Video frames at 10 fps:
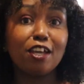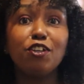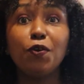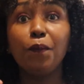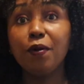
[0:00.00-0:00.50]

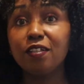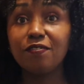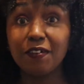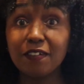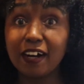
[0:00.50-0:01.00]
your
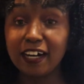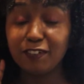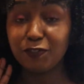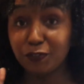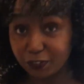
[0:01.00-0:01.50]
most
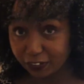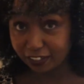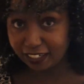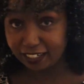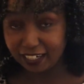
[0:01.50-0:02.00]
favorite
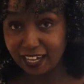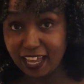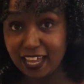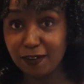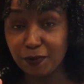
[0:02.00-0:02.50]
food
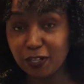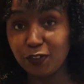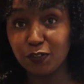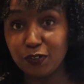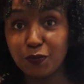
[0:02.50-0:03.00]
and when
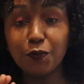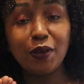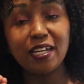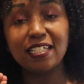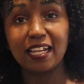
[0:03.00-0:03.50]

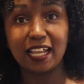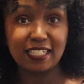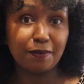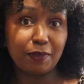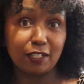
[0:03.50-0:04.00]
is the
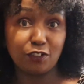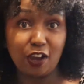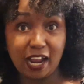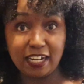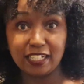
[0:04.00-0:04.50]
last time that you
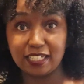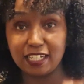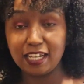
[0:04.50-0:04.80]
had it.